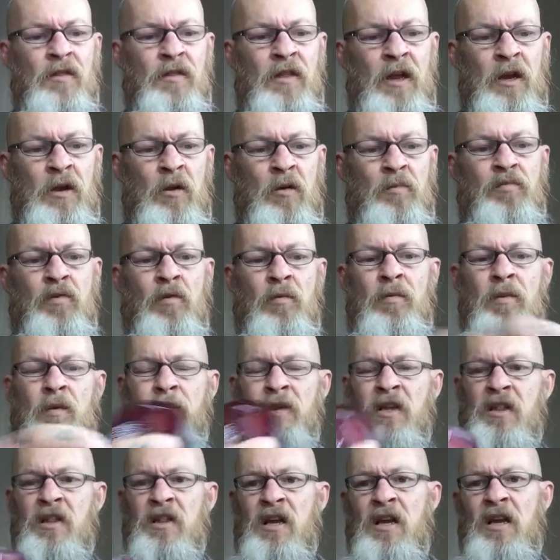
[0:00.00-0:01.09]
Then it would probably
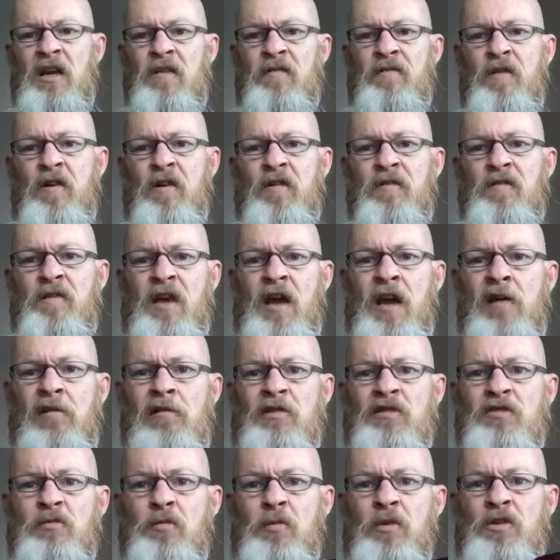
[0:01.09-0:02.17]
be the 85
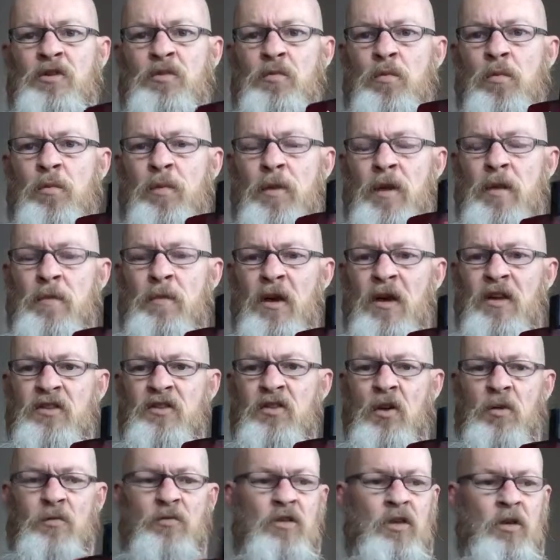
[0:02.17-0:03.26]
carats, which would be my
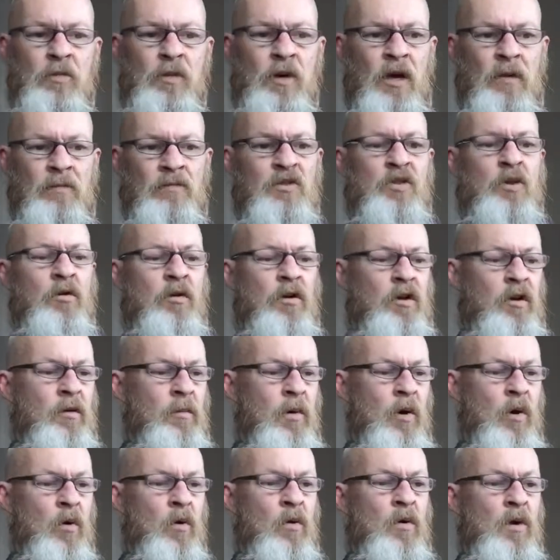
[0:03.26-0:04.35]
top two. But I'm scoring
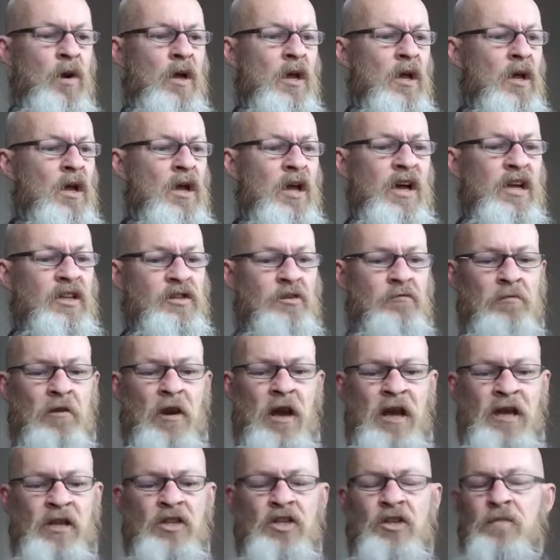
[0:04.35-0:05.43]
them all as a
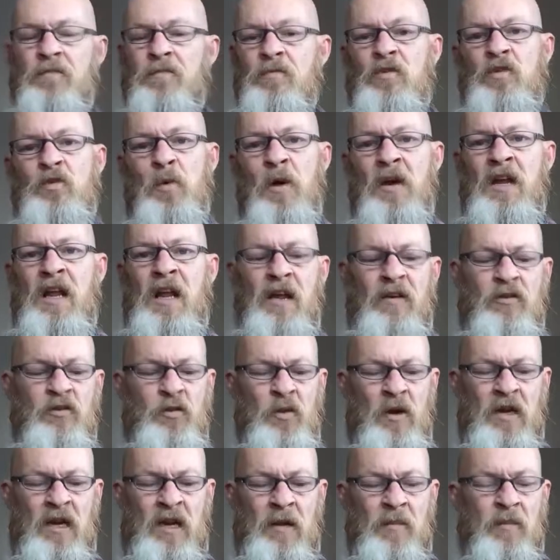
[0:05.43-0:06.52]
range, 20 out of
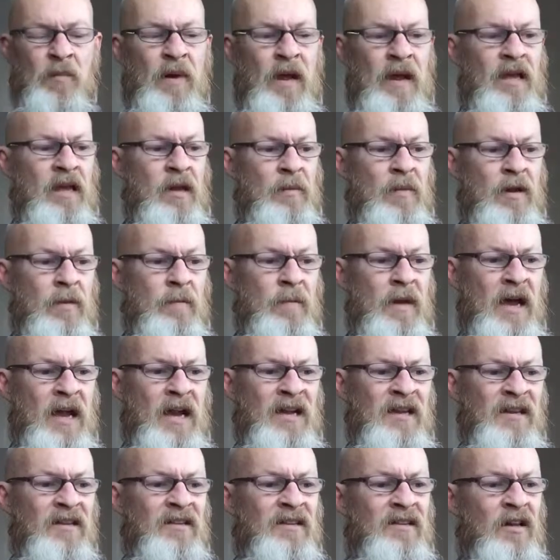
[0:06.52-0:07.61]
20, impeccably
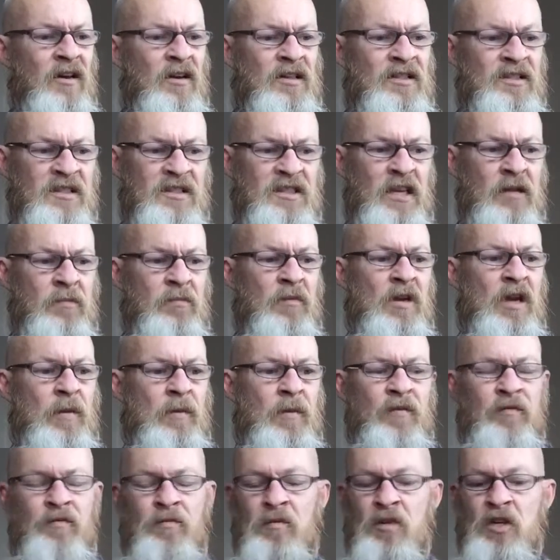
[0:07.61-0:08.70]
made. Nice to see them
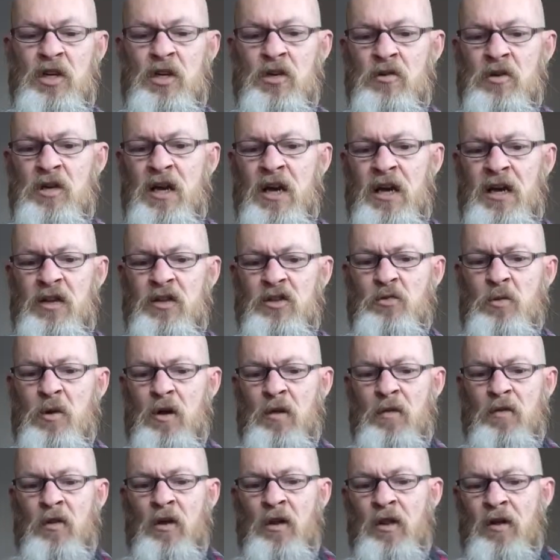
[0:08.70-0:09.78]
coming from the UK as
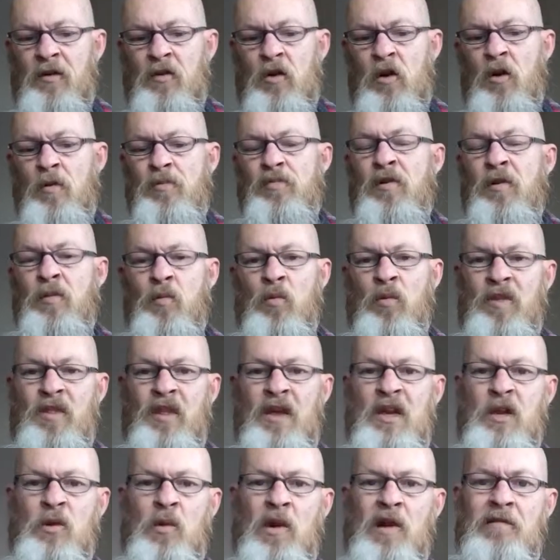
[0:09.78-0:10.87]
well. Not I've got a problem with
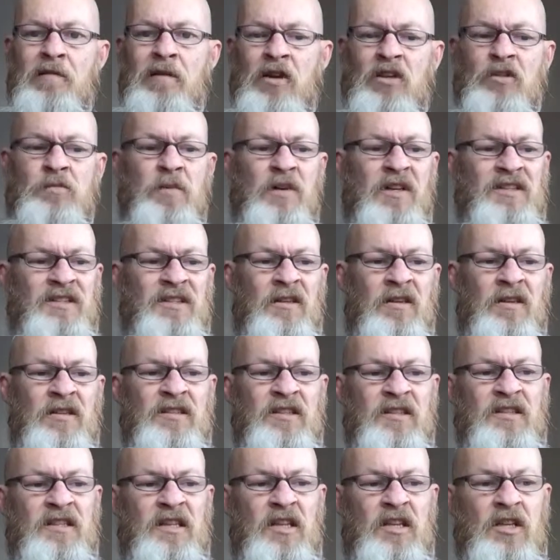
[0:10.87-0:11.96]
anywhere else, but it's nice
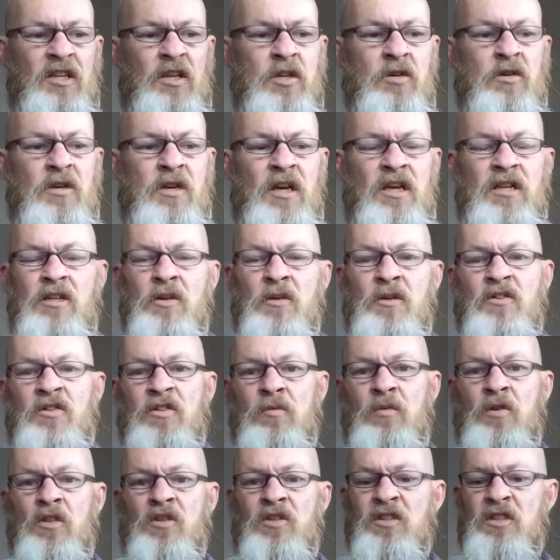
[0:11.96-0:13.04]
to see the UK doing
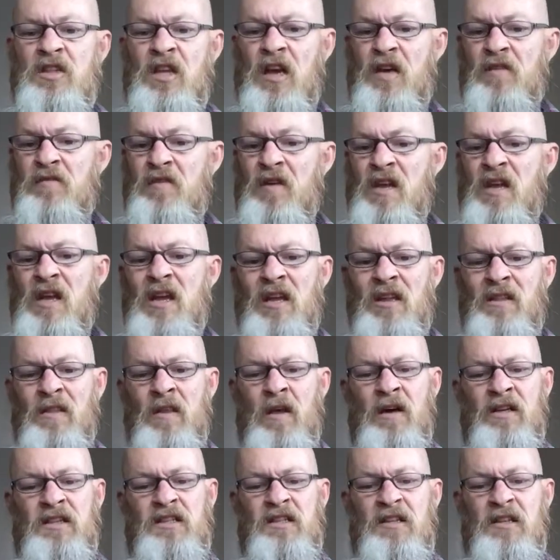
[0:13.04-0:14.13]
some good stuff.
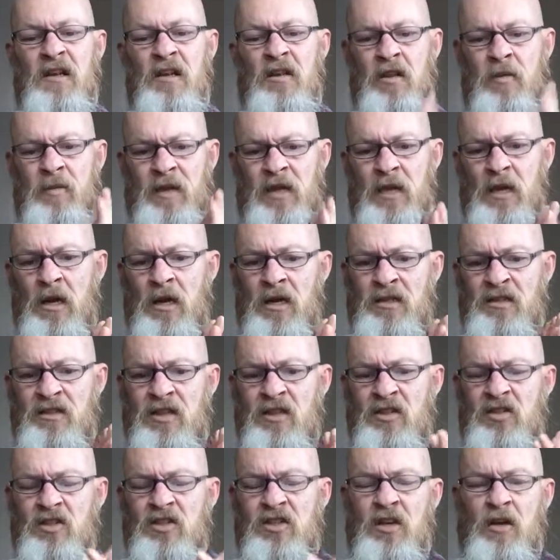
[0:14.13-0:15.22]
Nice to know they've been going
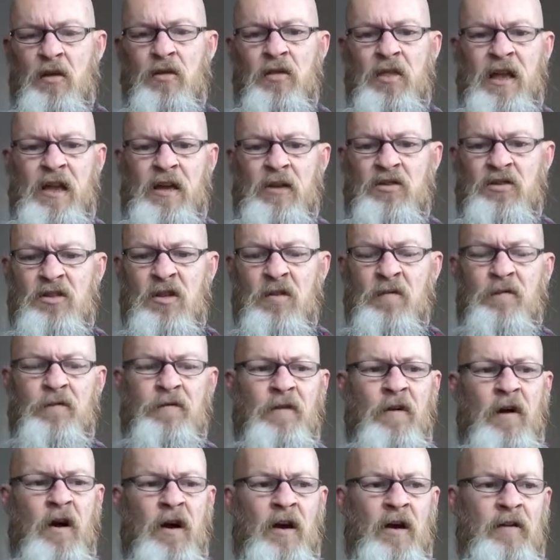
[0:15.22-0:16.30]
since
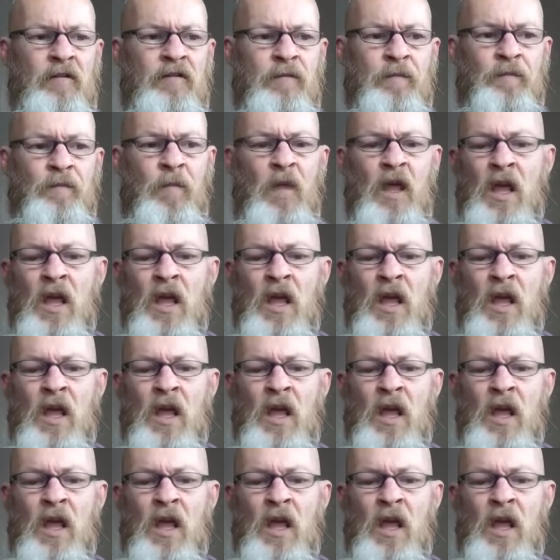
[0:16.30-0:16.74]
2005.